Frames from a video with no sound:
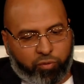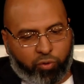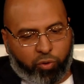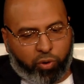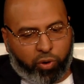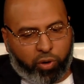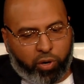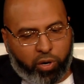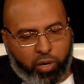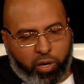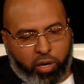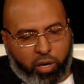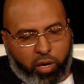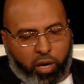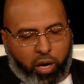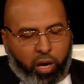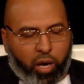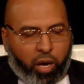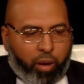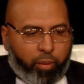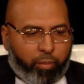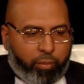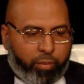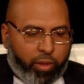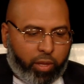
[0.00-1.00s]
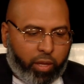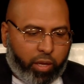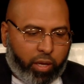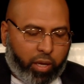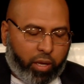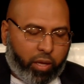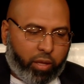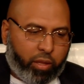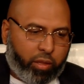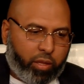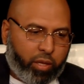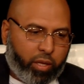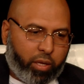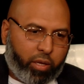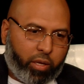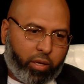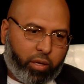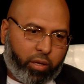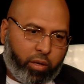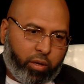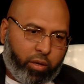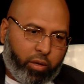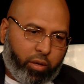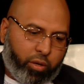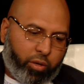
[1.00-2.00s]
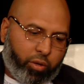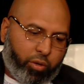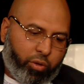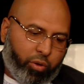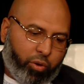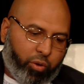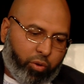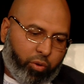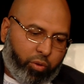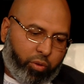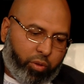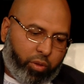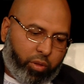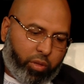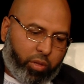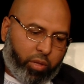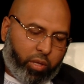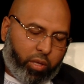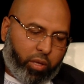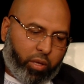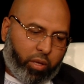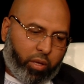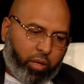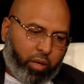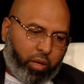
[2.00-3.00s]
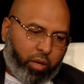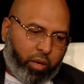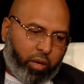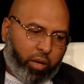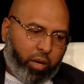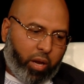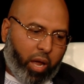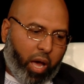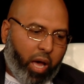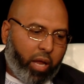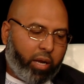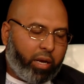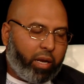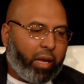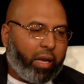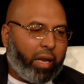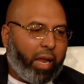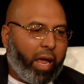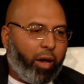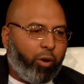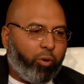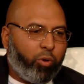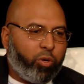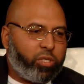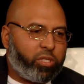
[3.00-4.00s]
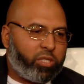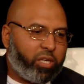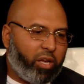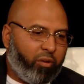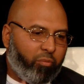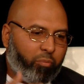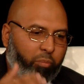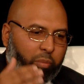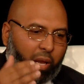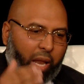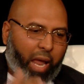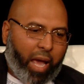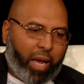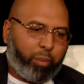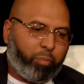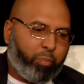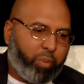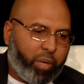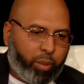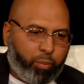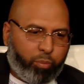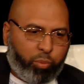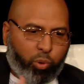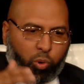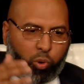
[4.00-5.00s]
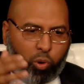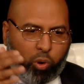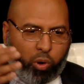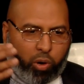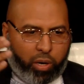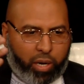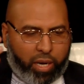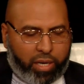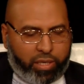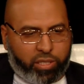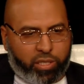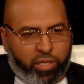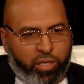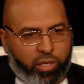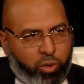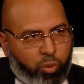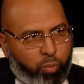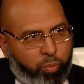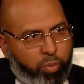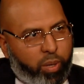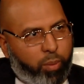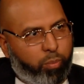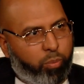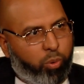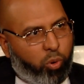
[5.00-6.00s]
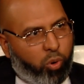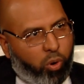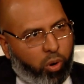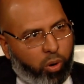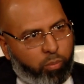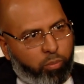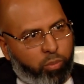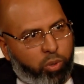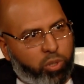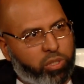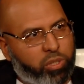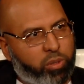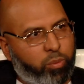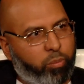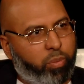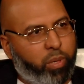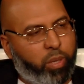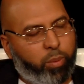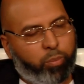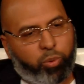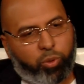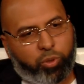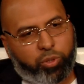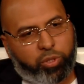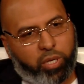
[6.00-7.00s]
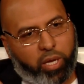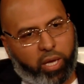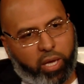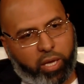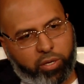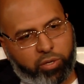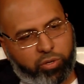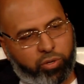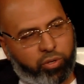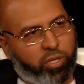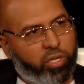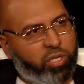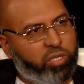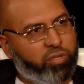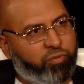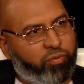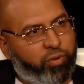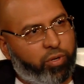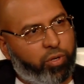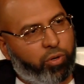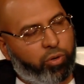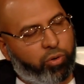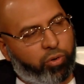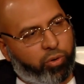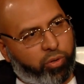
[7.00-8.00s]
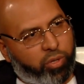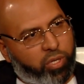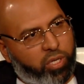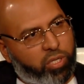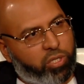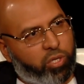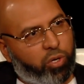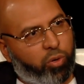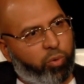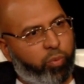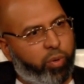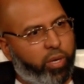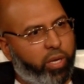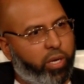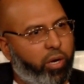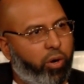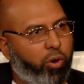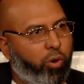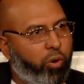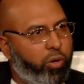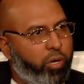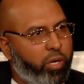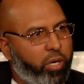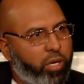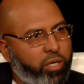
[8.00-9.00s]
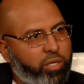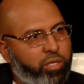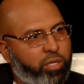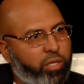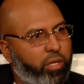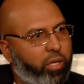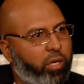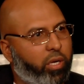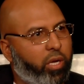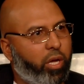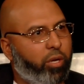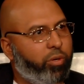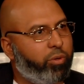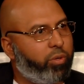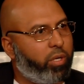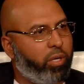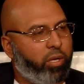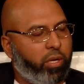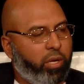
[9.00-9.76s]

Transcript: for the non-allowance of black people or Latino people or Muslim people to enter this field or this arena or into the country.